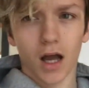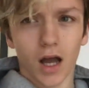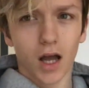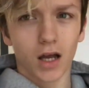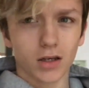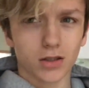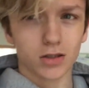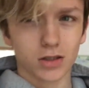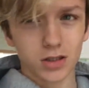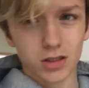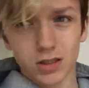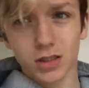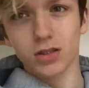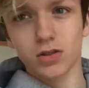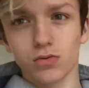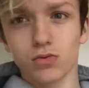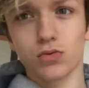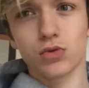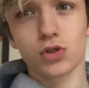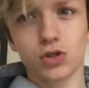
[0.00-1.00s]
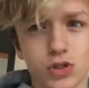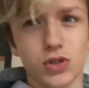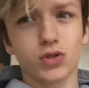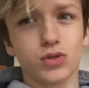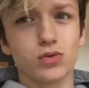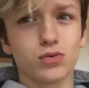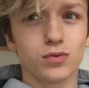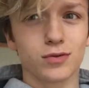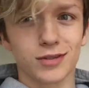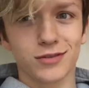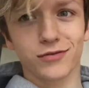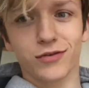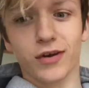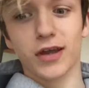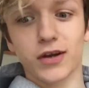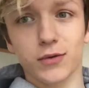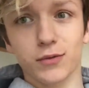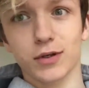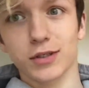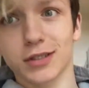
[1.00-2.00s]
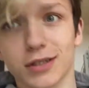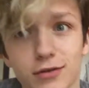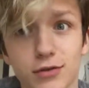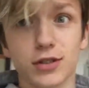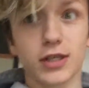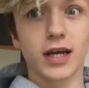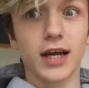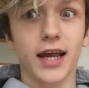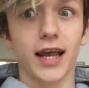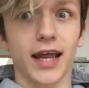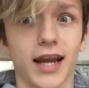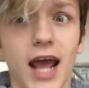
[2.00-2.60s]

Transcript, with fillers: I'll see you soon if anyone's outside.